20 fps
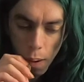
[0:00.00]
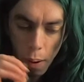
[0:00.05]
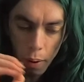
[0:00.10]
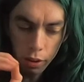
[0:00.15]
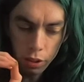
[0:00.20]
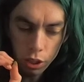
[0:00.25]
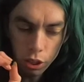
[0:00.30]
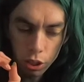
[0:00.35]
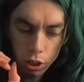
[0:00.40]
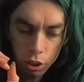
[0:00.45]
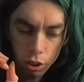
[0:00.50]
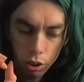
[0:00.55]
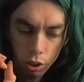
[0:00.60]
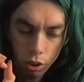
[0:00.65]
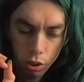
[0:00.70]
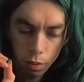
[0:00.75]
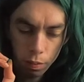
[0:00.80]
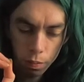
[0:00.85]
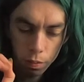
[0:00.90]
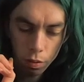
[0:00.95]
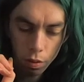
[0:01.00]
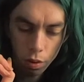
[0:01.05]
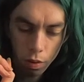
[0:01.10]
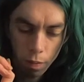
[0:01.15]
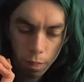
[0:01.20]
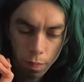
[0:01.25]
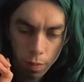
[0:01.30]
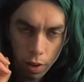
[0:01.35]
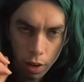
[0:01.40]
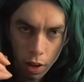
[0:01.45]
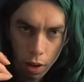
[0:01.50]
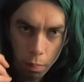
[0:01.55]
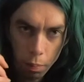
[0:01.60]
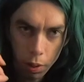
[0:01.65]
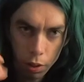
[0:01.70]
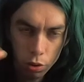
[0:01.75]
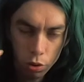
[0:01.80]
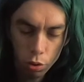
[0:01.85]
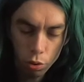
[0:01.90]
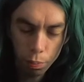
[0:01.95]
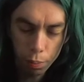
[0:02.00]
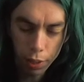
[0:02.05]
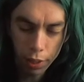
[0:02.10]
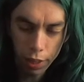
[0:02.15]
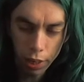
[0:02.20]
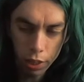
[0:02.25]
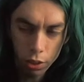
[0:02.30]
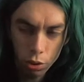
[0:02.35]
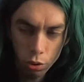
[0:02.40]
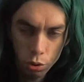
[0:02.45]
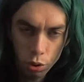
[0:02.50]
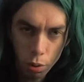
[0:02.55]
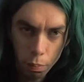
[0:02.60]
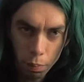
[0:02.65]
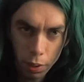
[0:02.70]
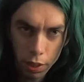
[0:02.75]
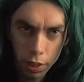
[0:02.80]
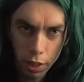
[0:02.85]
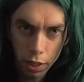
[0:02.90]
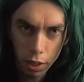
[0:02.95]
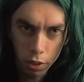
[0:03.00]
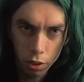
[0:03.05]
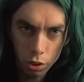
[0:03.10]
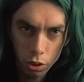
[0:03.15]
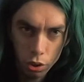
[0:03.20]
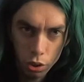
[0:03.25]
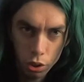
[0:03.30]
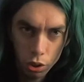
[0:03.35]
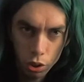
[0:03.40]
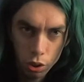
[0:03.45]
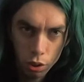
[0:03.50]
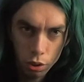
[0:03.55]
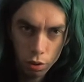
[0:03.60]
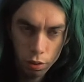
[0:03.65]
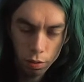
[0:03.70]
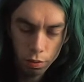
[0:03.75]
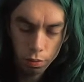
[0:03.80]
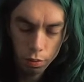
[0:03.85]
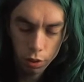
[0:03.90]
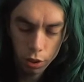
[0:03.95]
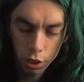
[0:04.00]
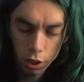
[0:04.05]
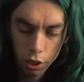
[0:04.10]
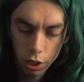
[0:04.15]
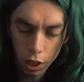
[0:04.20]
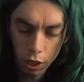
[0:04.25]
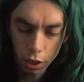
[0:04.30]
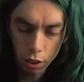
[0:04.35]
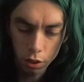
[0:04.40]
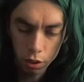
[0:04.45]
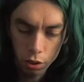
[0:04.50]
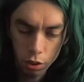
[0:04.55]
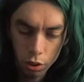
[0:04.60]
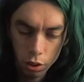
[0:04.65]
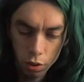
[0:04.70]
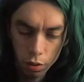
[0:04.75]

it is about to be kind to somebody else. Second,